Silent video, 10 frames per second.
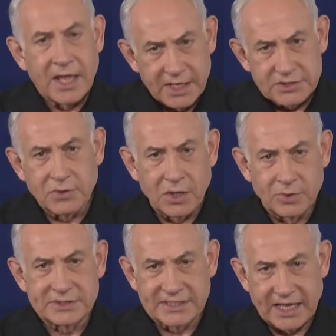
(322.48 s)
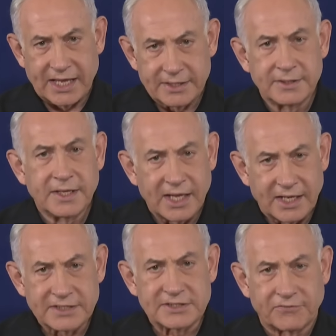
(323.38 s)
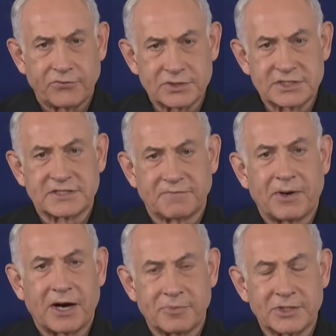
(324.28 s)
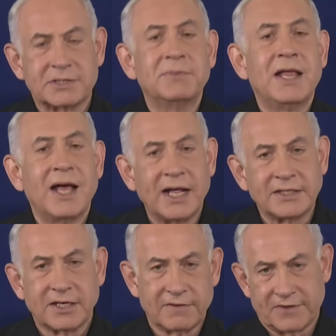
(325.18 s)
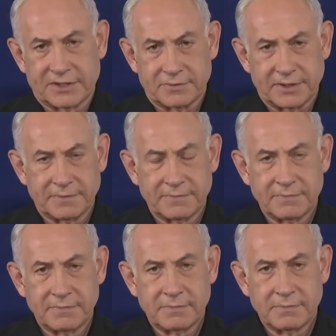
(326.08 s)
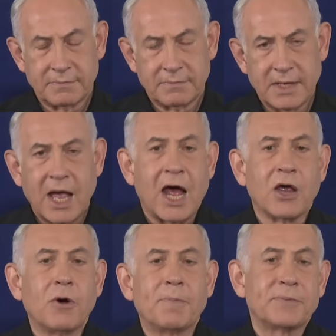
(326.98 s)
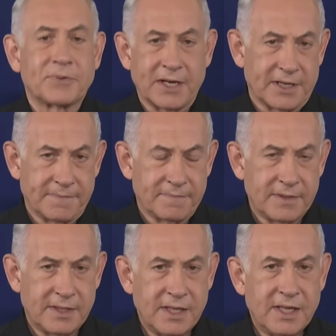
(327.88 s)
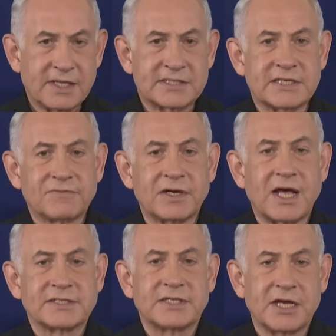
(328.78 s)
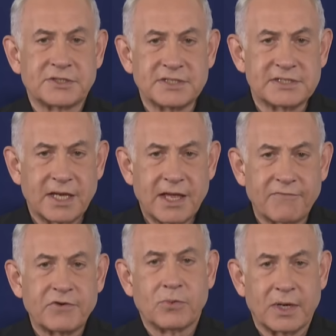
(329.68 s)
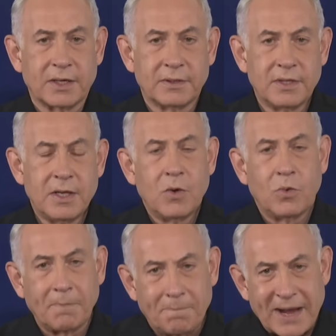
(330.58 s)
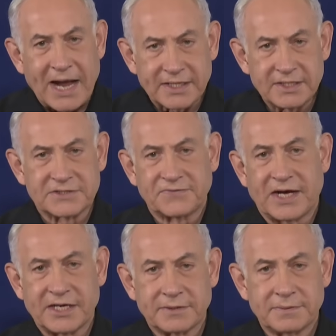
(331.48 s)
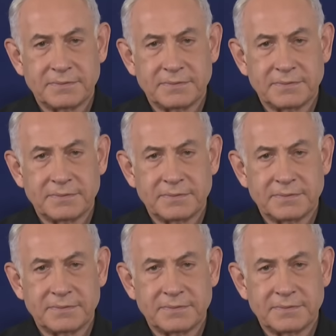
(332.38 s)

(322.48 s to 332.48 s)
Israel will stand against the forces of barbarism until victory. I hope and pray that civilized nations everywhere will back this fight.